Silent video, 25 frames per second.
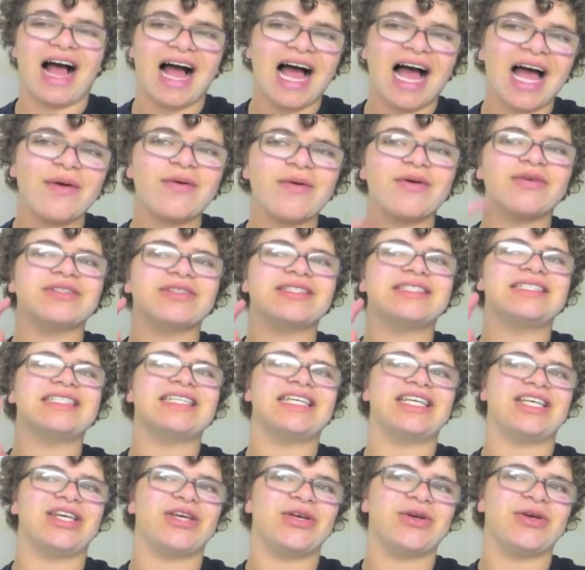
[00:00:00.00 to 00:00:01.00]
I won't
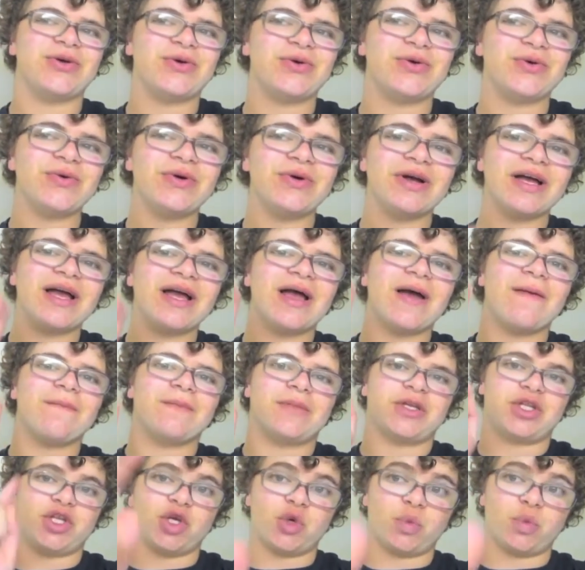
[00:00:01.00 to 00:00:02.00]
see you,
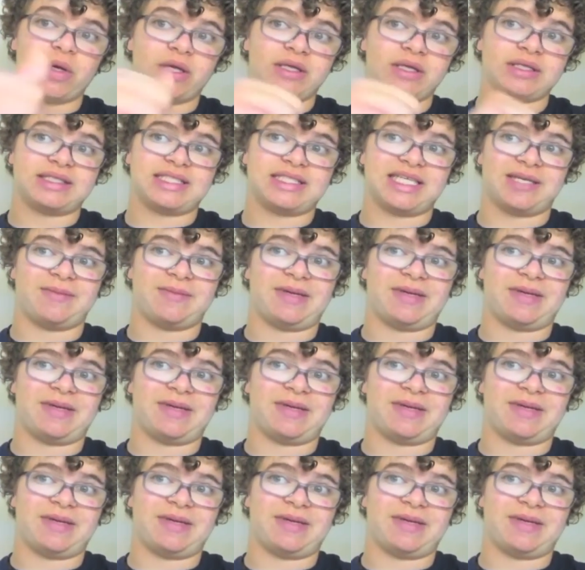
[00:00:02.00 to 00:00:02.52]
you will see